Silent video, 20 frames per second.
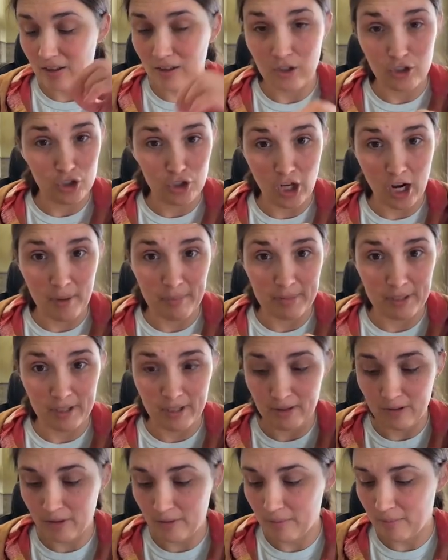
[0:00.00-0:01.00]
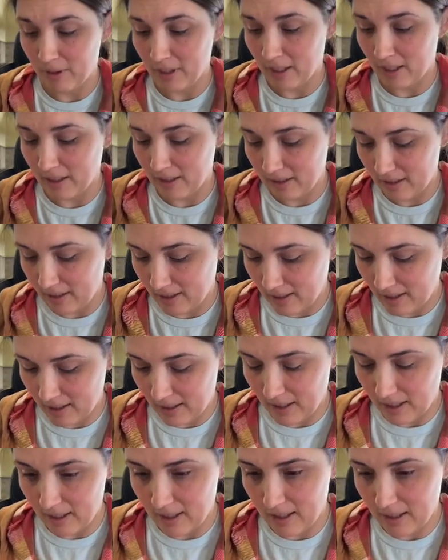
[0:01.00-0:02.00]
the sharp needle because
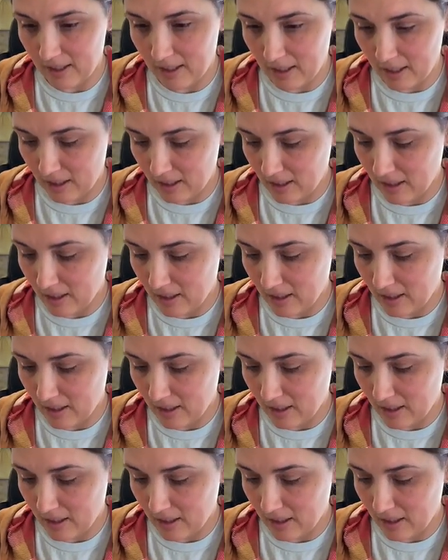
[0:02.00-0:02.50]
it